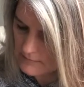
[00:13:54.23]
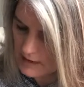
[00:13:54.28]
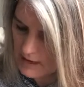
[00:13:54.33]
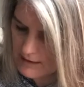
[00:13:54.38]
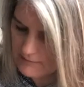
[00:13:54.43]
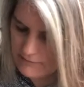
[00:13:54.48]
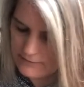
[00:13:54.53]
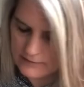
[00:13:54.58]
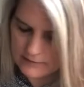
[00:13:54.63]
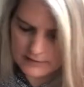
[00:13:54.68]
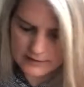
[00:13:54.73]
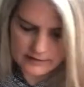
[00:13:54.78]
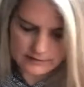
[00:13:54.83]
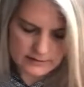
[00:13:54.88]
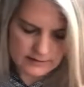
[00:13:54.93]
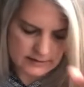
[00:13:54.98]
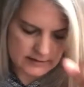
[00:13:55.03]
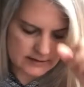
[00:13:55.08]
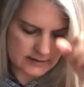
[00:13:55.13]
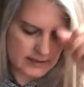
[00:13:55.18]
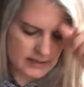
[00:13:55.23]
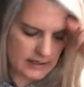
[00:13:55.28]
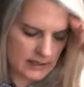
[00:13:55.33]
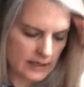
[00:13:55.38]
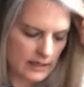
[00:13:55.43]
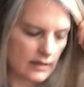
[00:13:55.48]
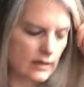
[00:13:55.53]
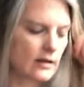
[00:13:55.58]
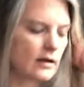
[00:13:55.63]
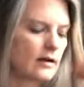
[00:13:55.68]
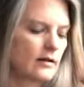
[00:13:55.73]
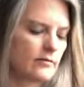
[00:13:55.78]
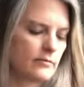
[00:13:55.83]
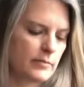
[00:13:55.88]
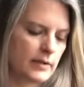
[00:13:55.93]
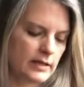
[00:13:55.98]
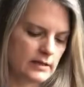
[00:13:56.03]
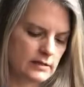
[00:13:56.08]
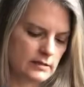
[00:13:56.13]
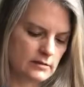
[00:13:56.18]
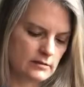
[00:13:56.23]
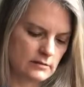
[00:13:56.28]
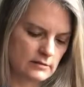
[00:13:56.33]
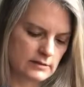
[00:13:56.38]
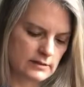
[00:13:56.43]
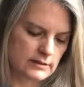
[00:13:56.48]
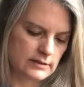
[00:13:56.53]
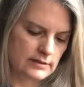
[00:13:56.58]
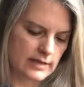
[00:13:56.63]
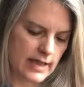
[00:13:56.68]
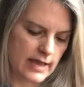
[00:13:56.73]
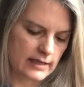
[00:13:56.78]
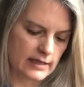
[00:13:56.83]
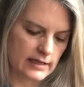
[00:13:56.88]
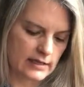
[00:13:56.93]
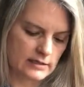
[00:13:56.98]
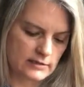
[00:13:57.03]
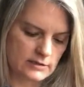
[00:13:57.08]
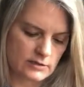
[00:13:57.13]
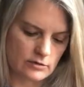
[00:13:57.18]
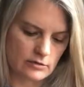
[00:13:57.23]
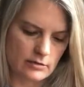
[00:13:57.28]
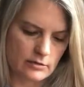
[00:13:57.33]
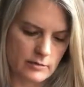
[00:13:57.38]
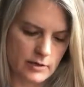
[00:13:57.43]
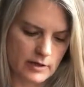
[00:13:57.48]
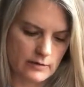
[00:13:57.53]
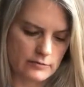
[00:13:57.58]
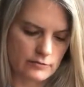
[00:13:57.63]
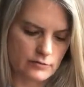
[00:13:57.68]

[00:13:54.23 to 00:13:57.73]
I feel like this King of Pentacles is lacking a certain amount of